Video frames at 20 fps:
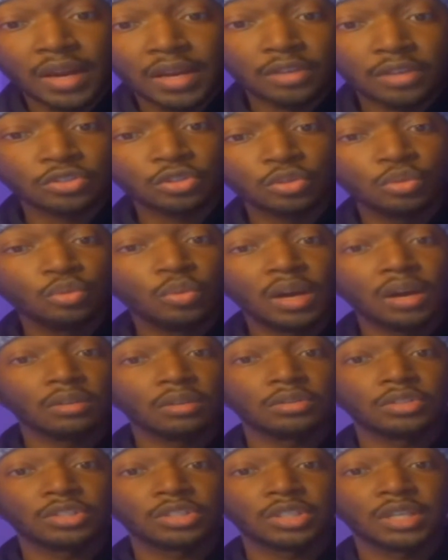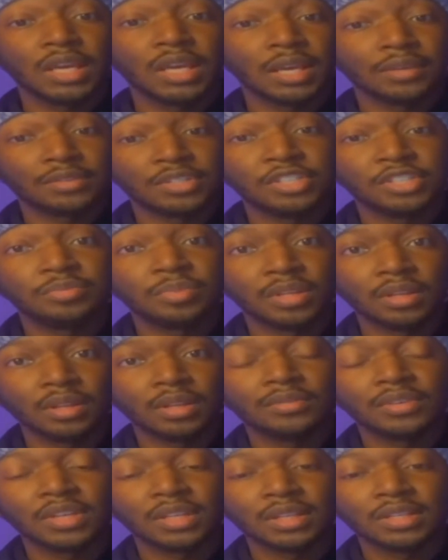Because who else, if she's been
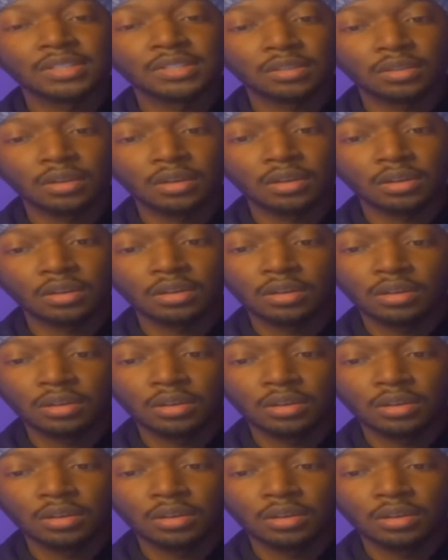living this long?